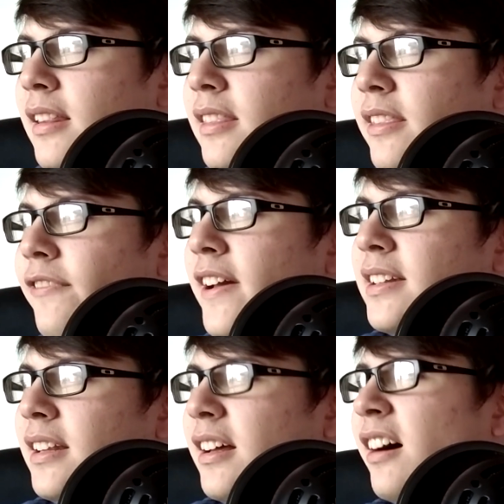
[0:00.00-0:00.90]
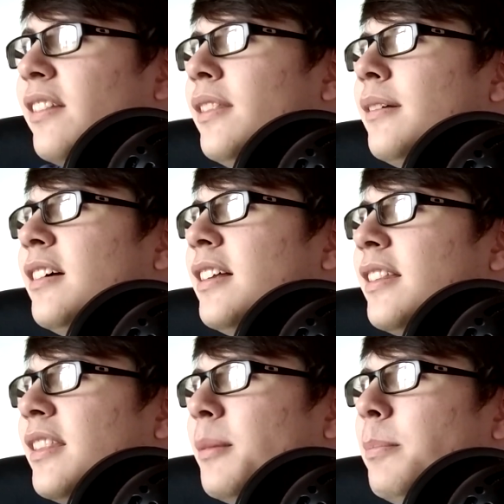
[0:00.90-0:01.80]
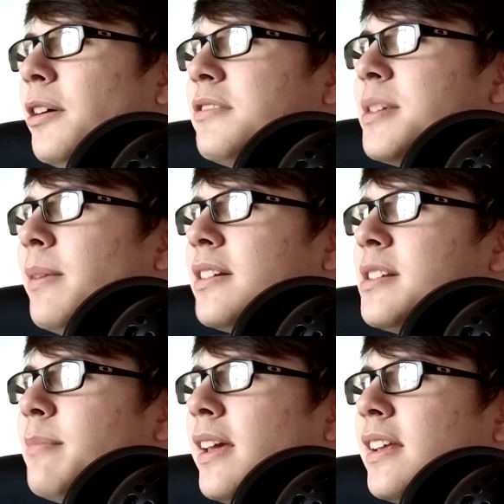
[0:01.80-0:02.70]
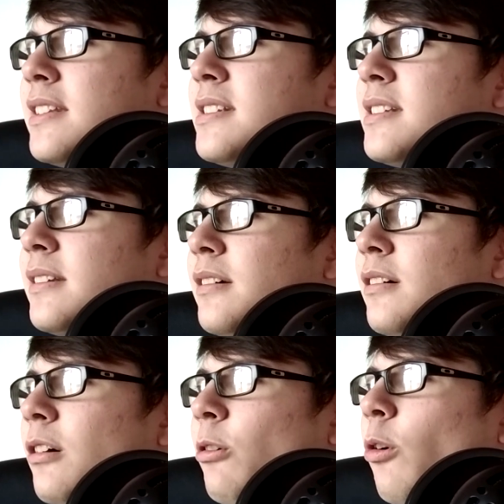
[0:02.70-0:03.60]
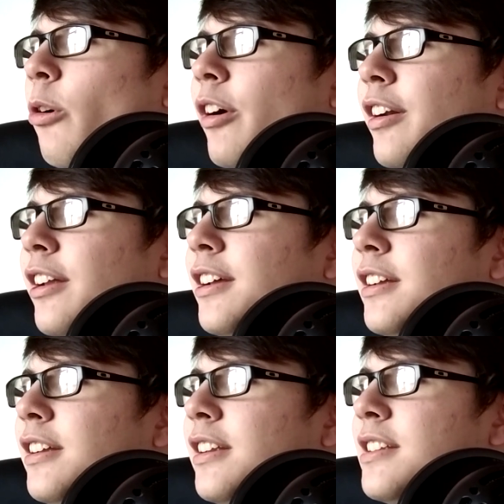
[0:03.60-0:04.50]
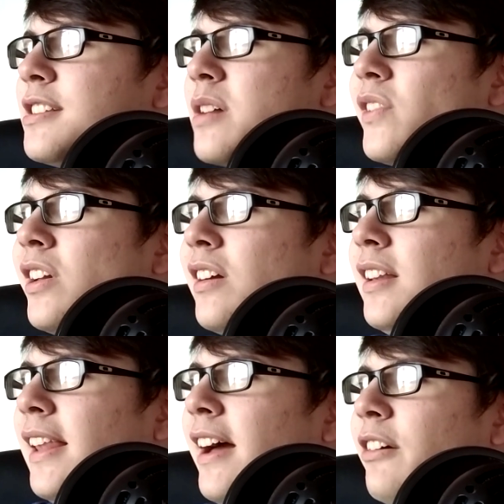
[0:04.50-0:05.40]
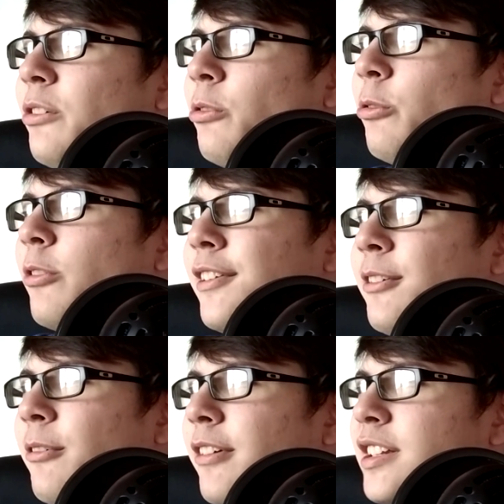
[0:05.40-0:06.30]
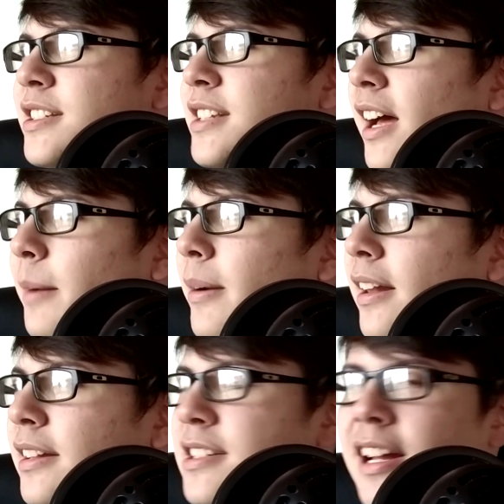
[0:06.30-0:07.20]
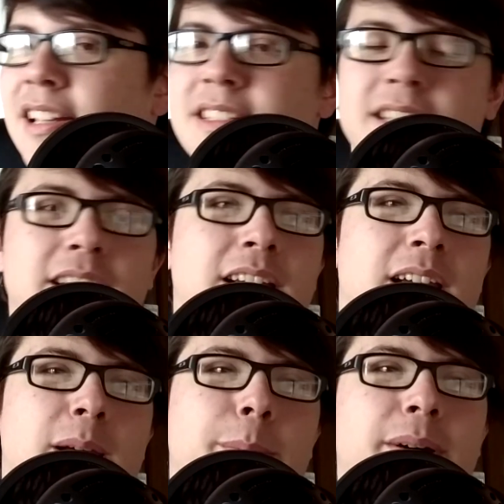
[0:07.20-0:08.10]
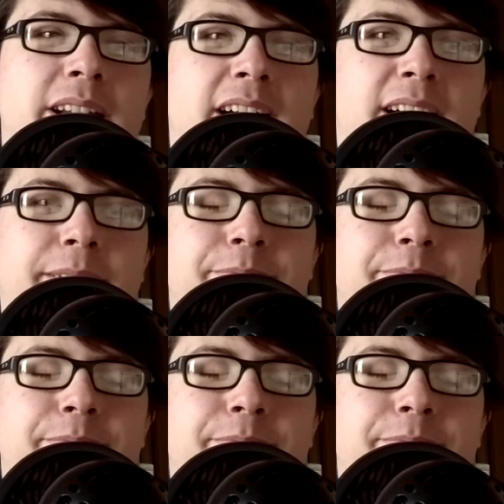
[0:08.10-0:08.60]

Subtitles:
The fact that the boat's about to make its horn, so if you hear a loud horn noise, I apologize. But